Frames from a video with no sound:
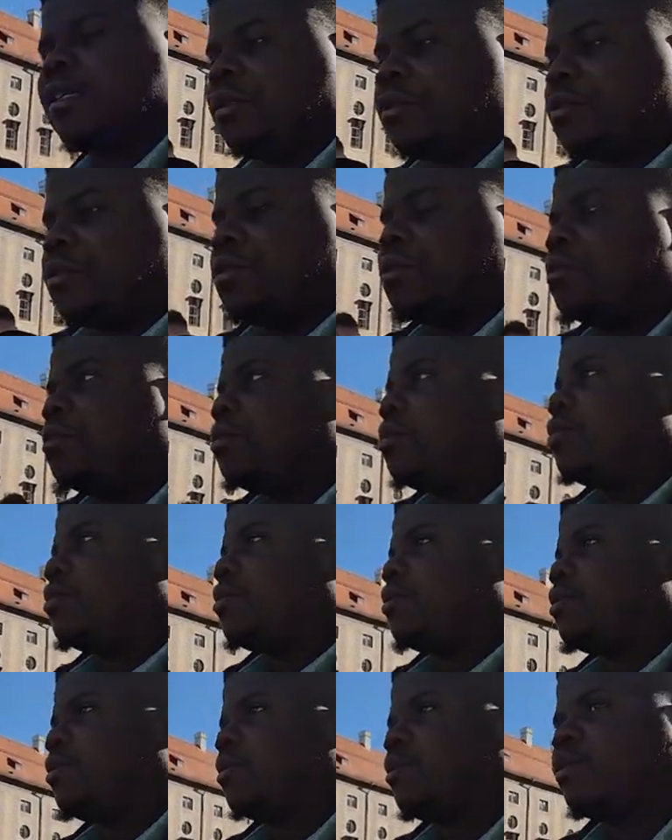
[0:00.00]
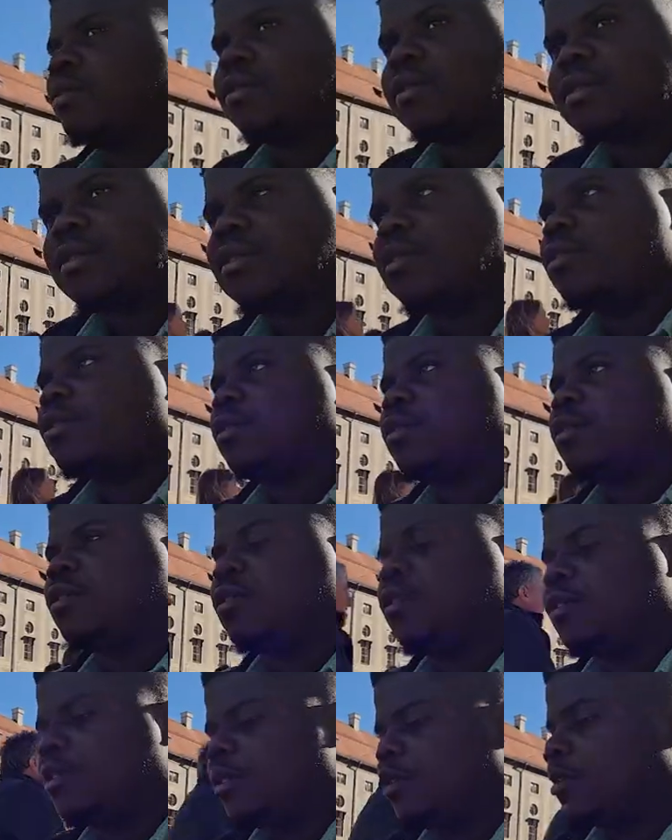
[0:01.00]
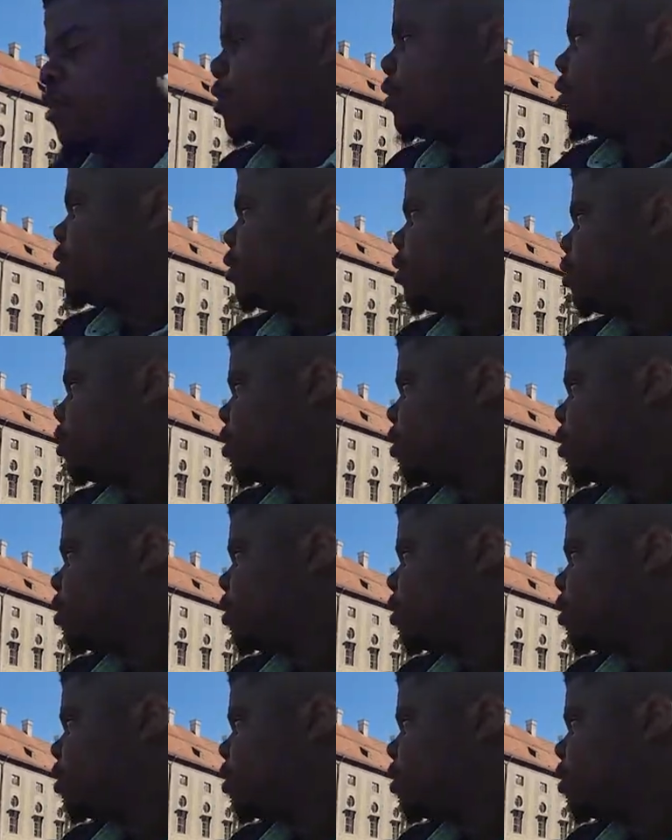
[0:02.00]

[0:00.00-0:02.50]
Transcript: So I got my brother from Ghana who